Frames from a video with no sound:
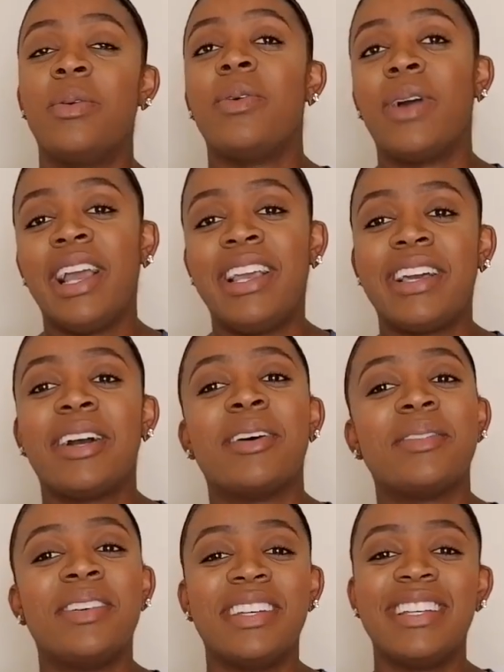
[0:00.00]
wake
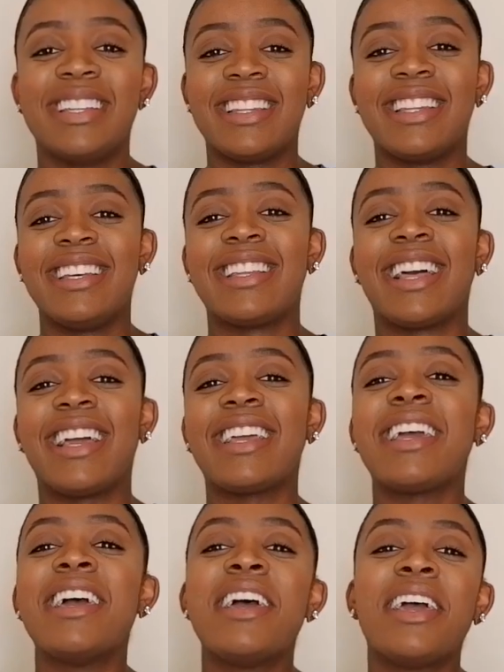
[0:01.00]
up like
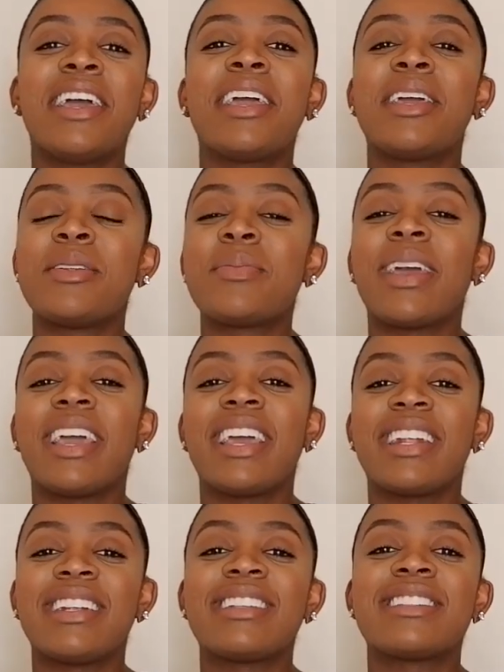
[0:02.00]
in
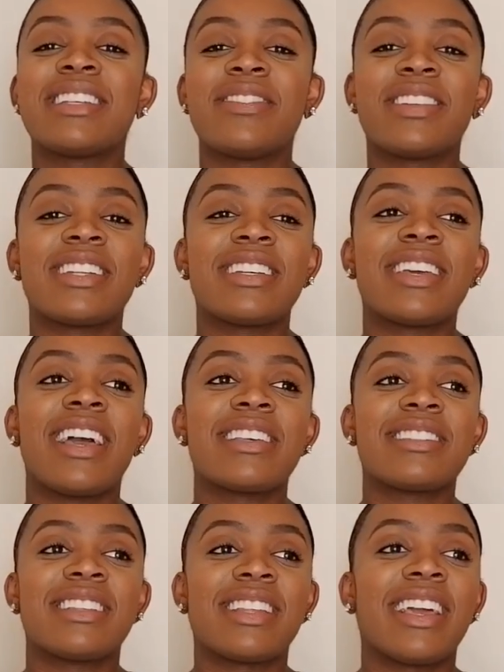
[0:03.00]
pain, and Steven has
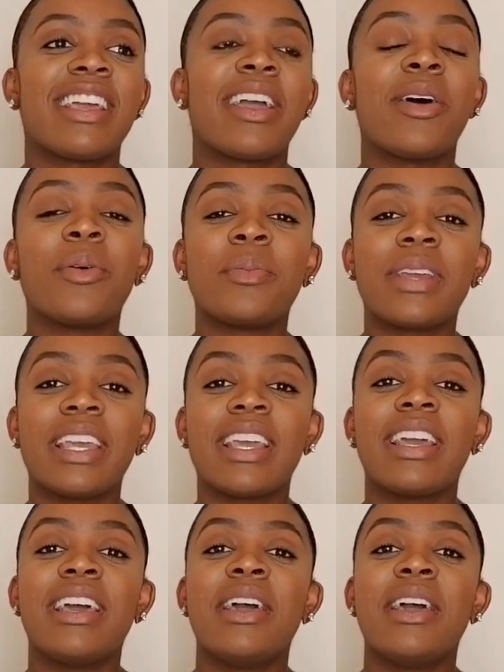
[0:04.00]
to like help me